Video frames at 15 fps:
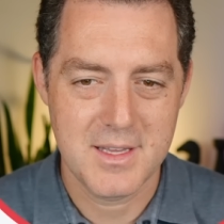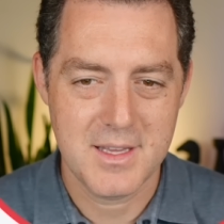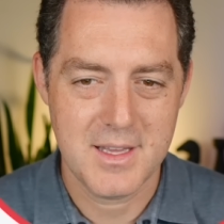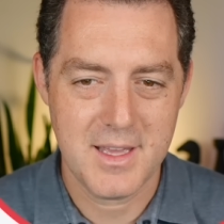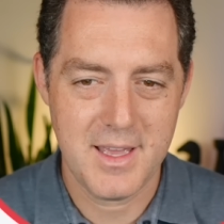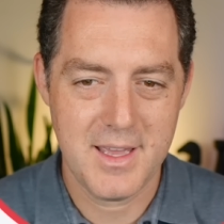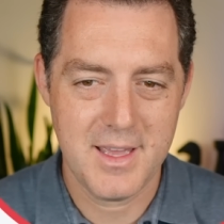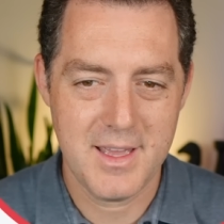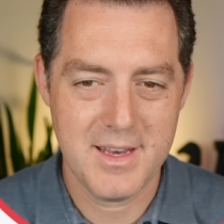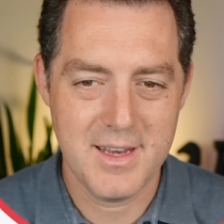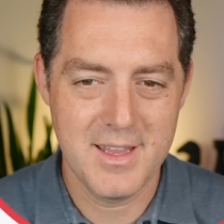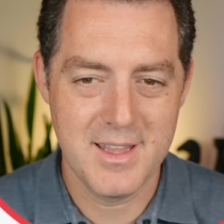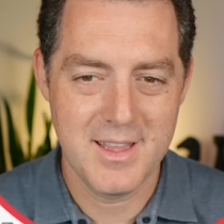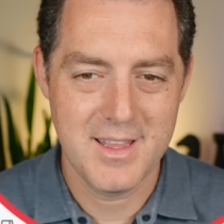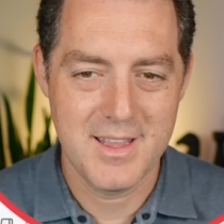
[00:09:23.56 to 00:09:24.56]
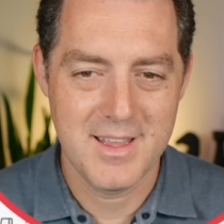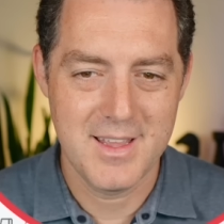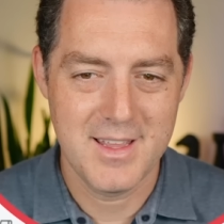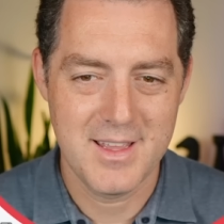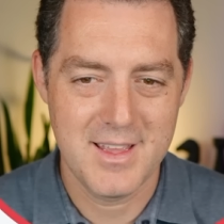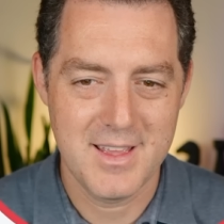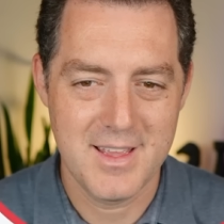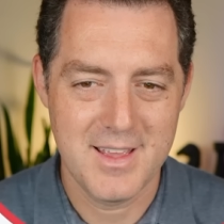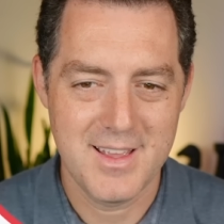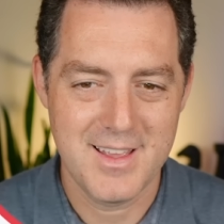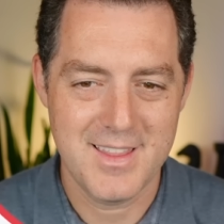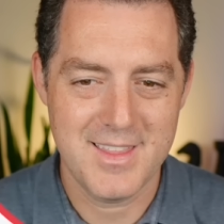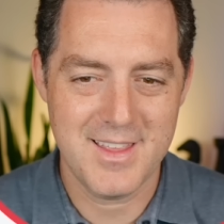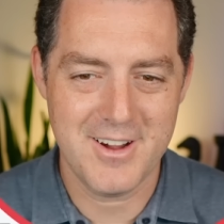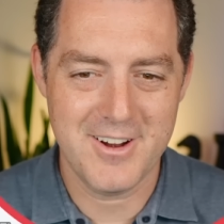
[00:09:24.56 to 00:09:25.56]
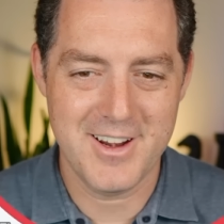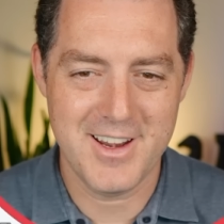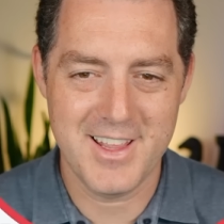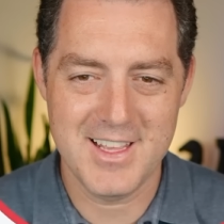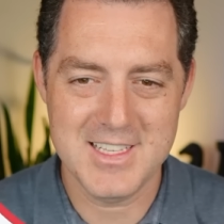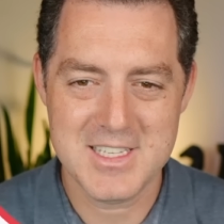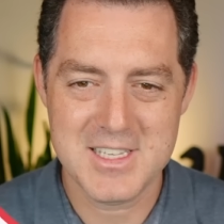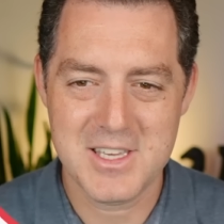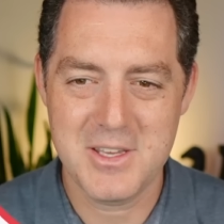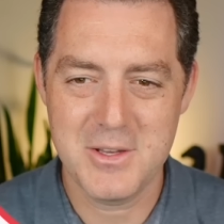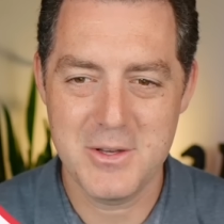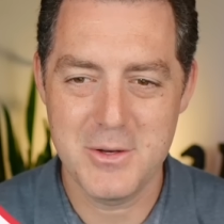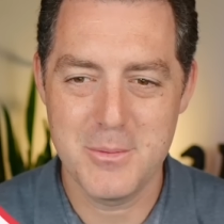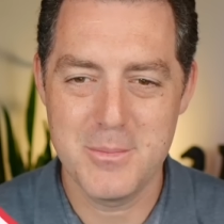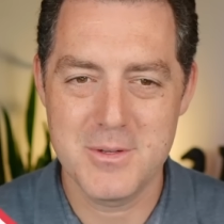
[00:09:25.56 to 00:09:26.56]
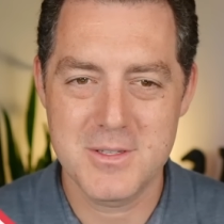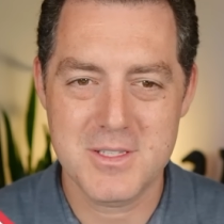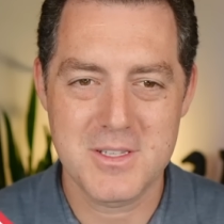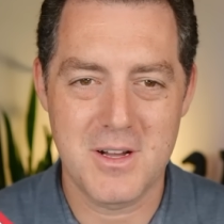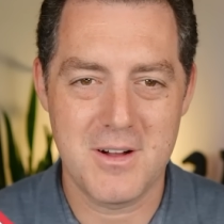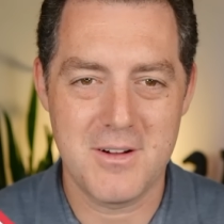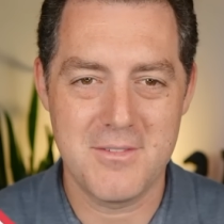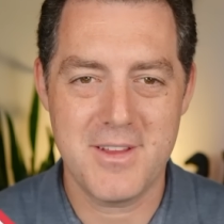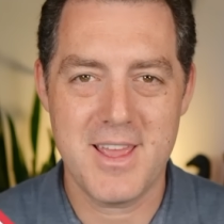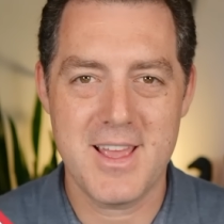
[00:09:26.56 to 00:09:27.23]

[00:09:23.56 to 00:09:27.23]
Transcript: And there it is, cube solved.